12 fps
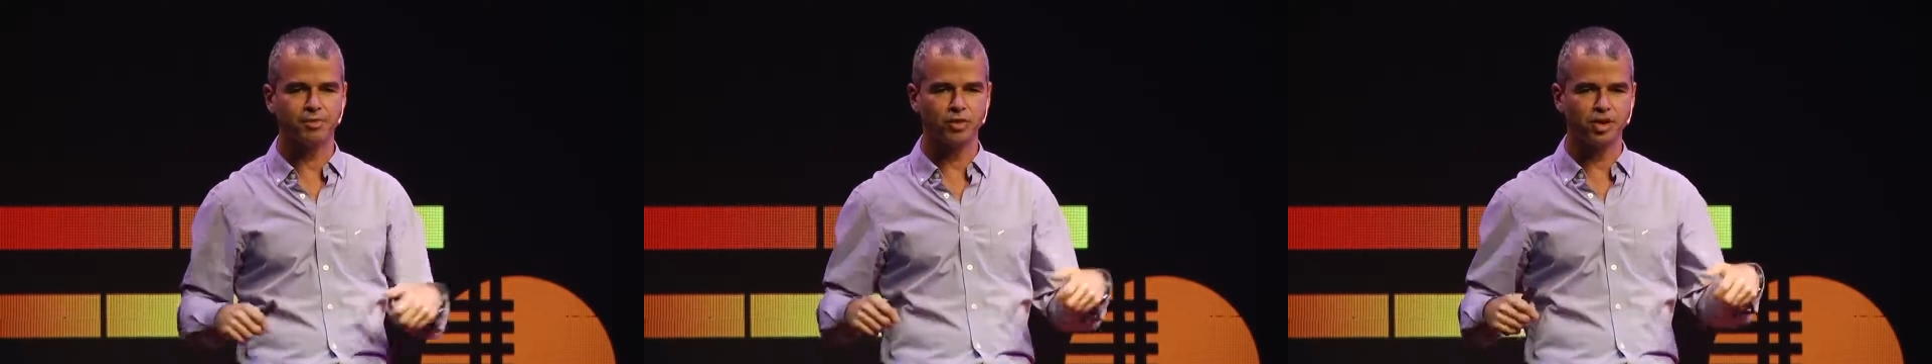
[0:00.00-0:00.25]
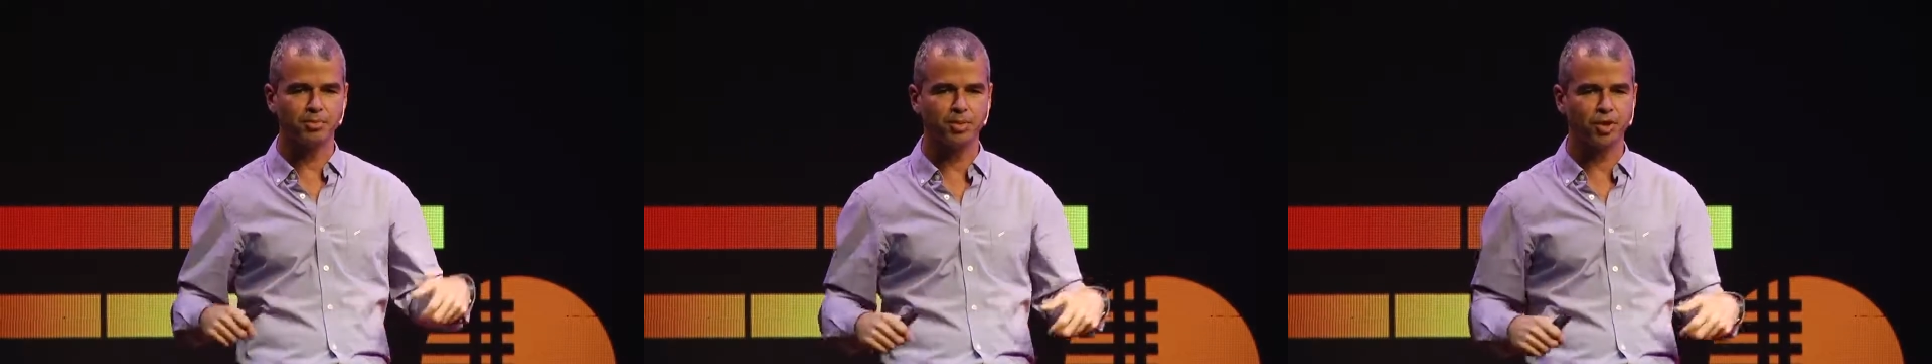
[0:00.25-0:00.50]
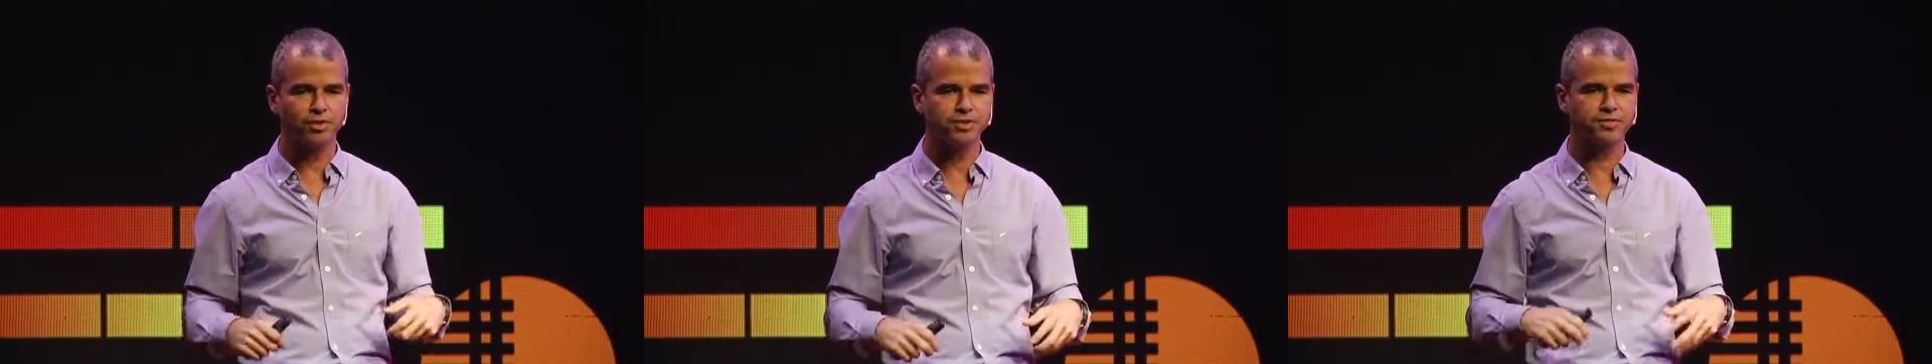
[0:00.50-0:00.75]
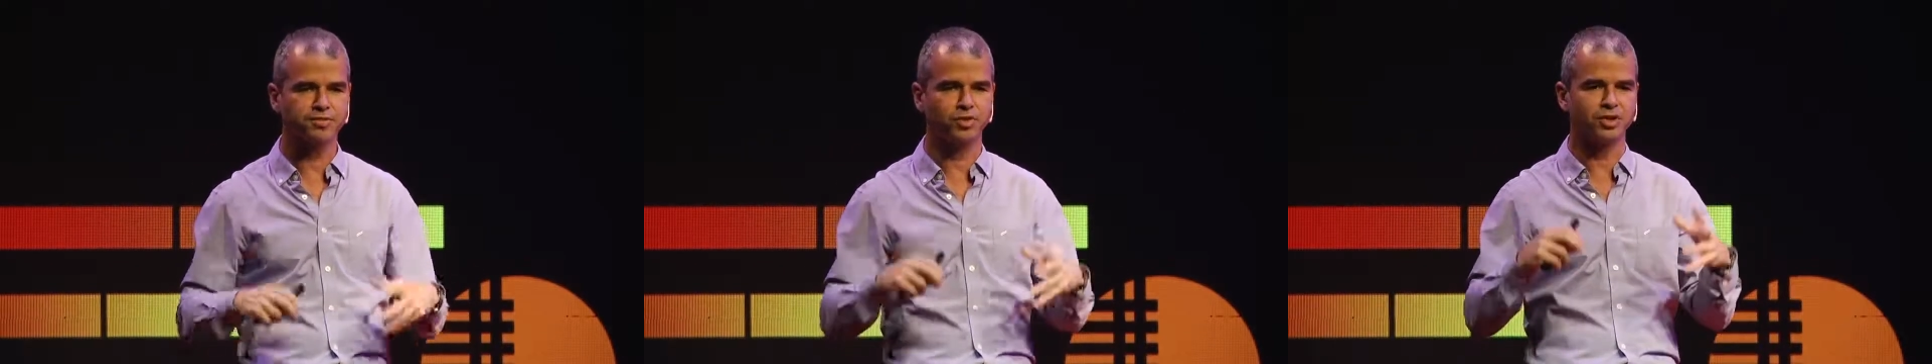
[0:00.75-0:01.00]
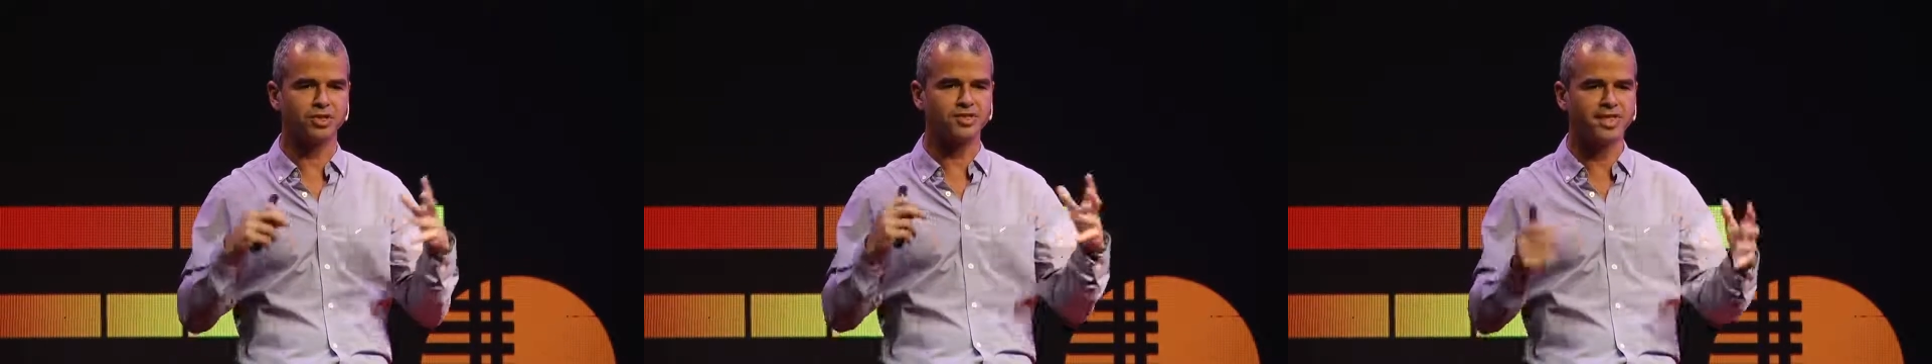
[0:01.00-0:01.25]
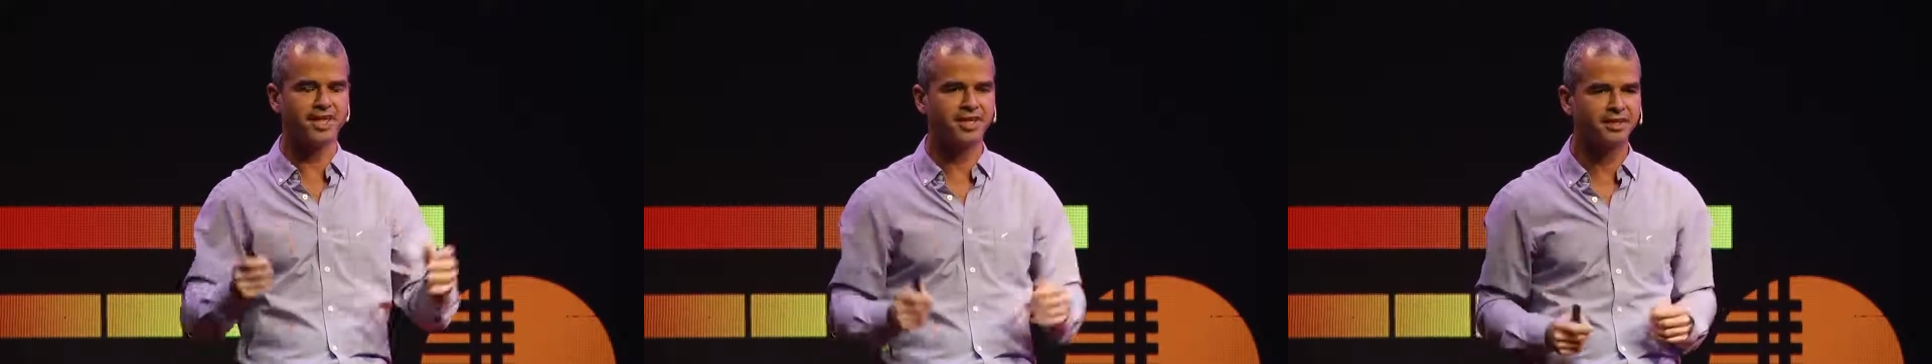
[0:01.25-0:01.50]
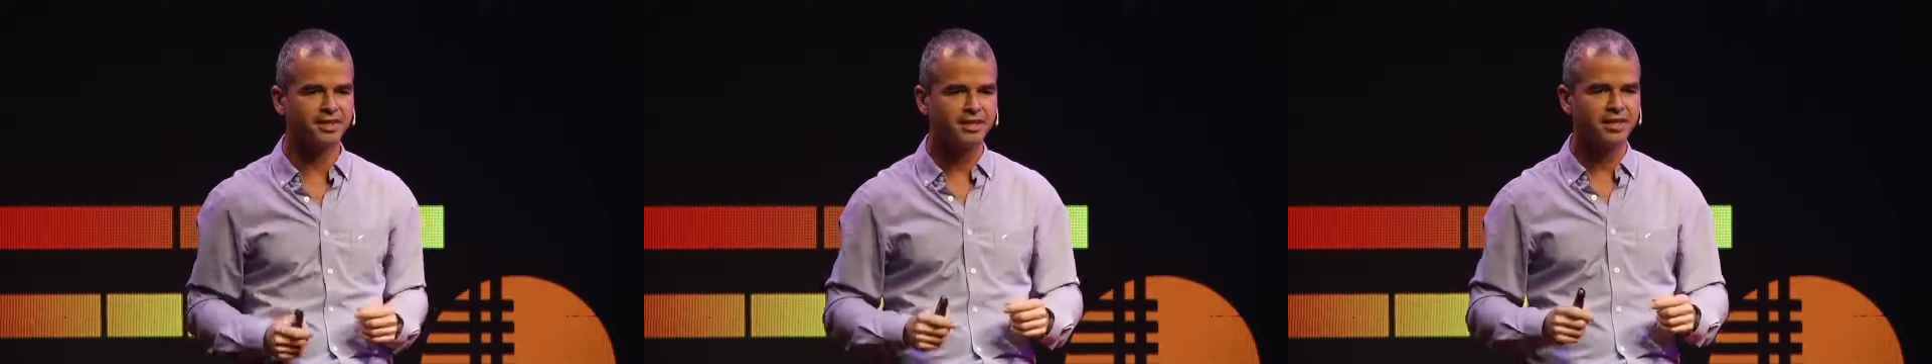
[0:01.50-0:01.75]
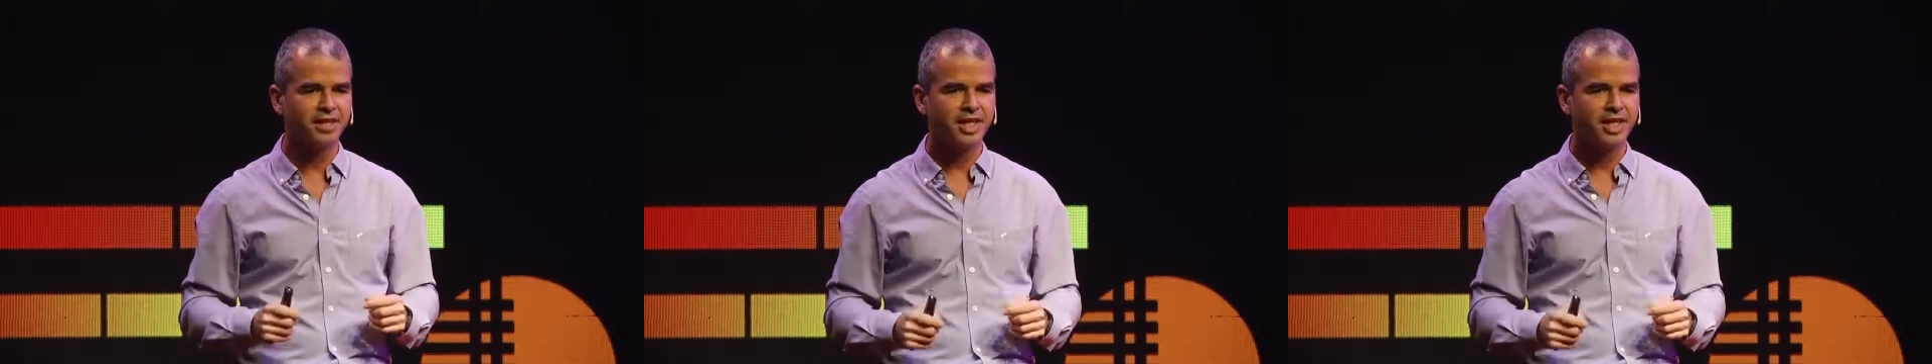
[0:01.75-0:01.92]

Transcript: for the bones, for the skin,